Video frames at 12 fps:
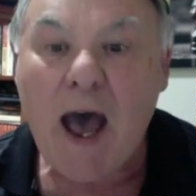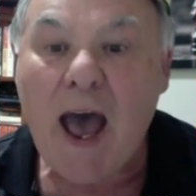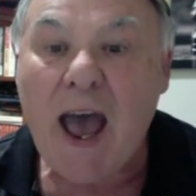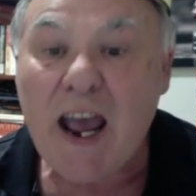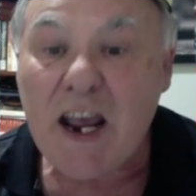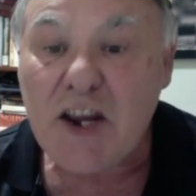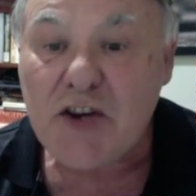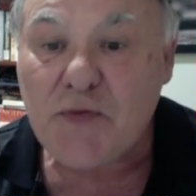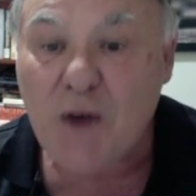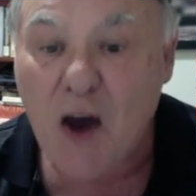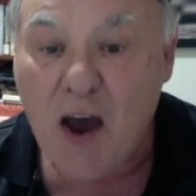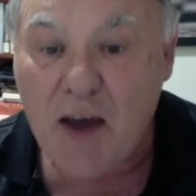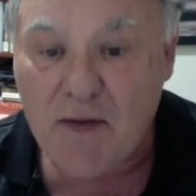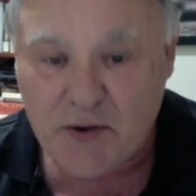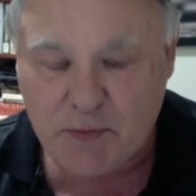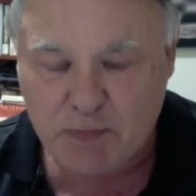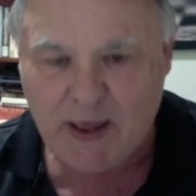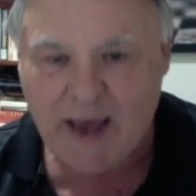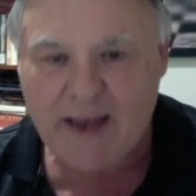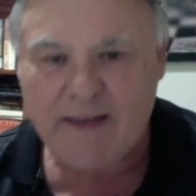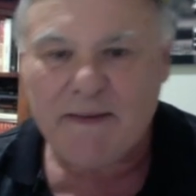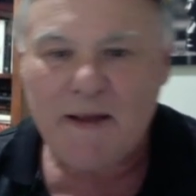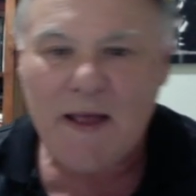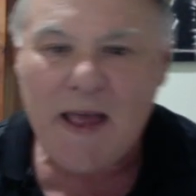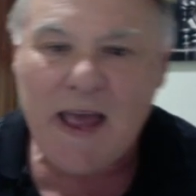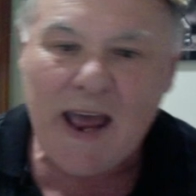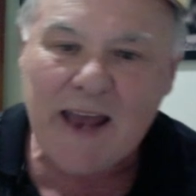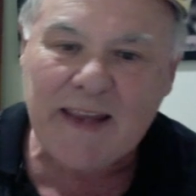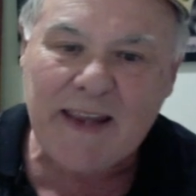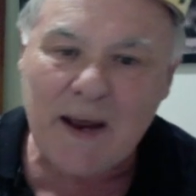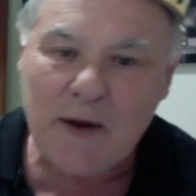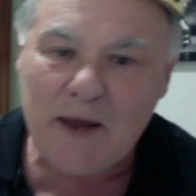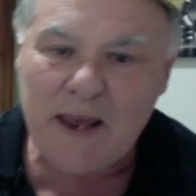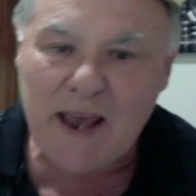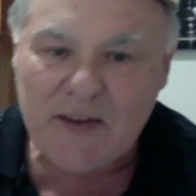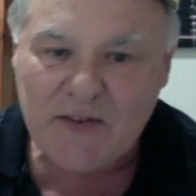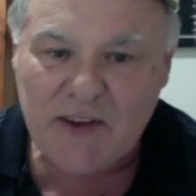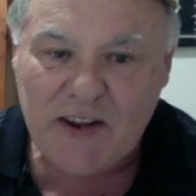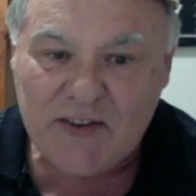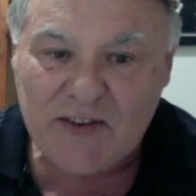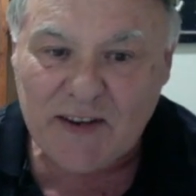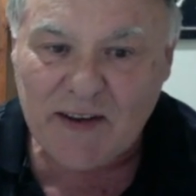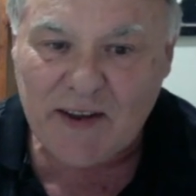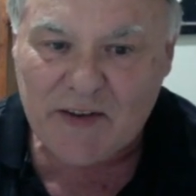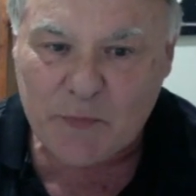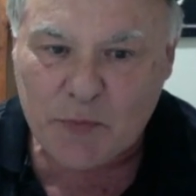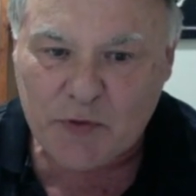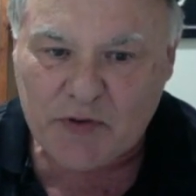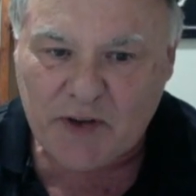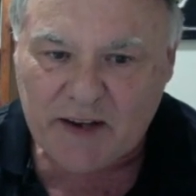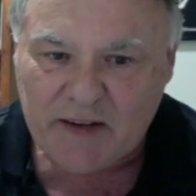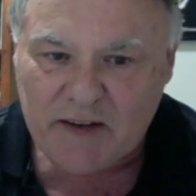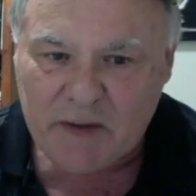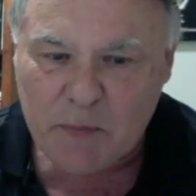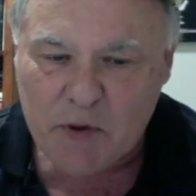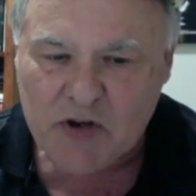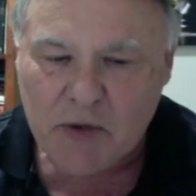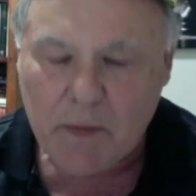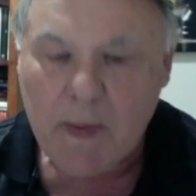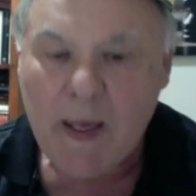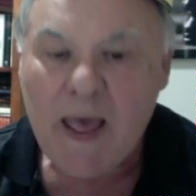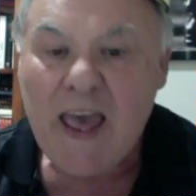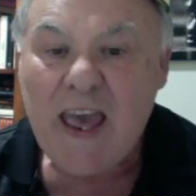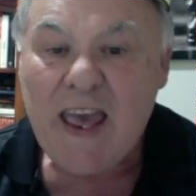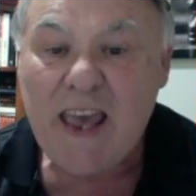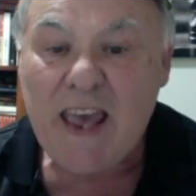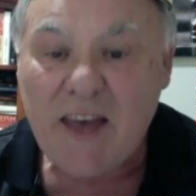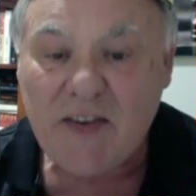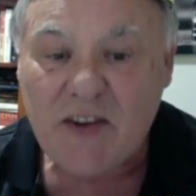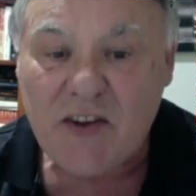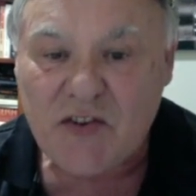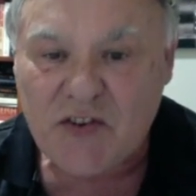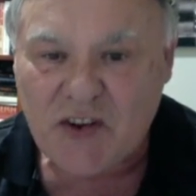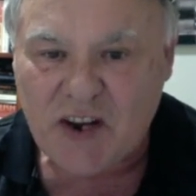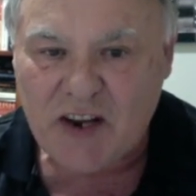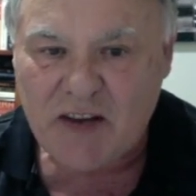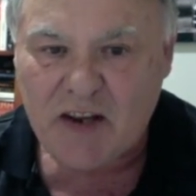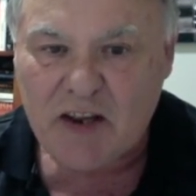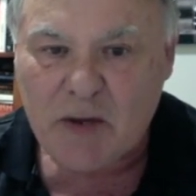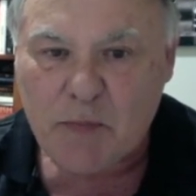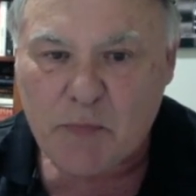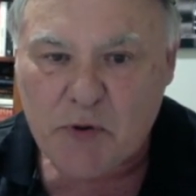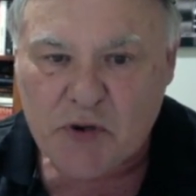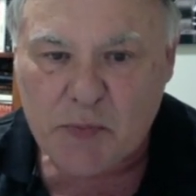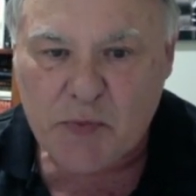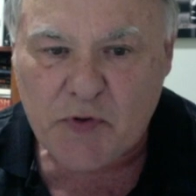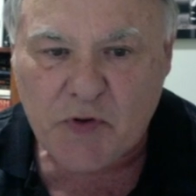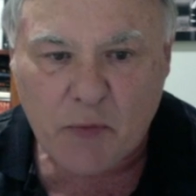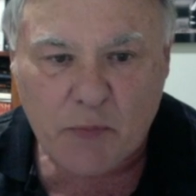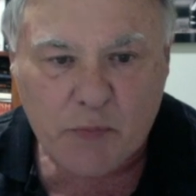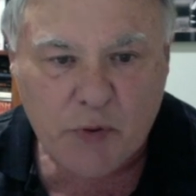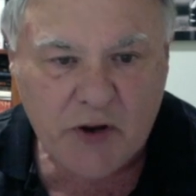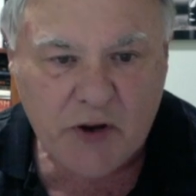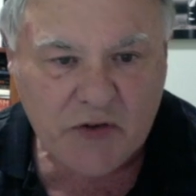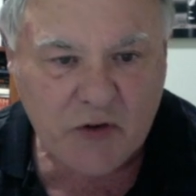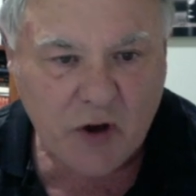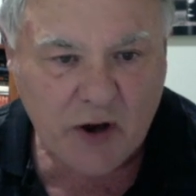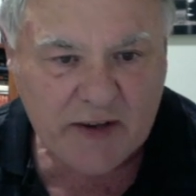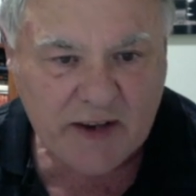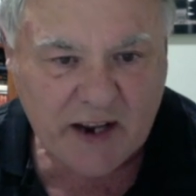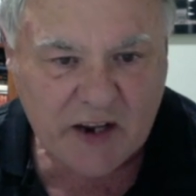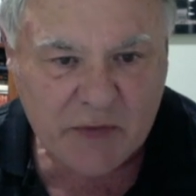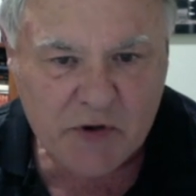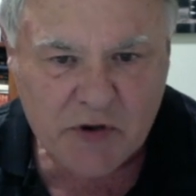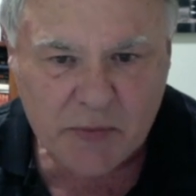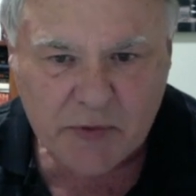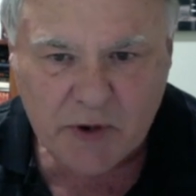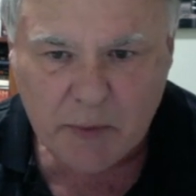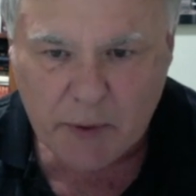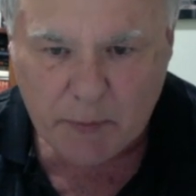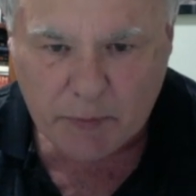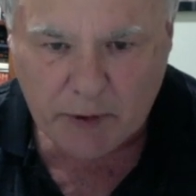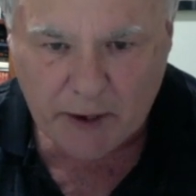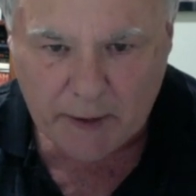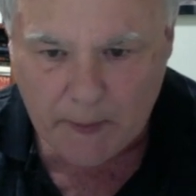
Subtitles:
H5 is played, and now he still hasn't protected the bishop. He hasn't seen that the bishop is on prise. Knight takes bishop can be played.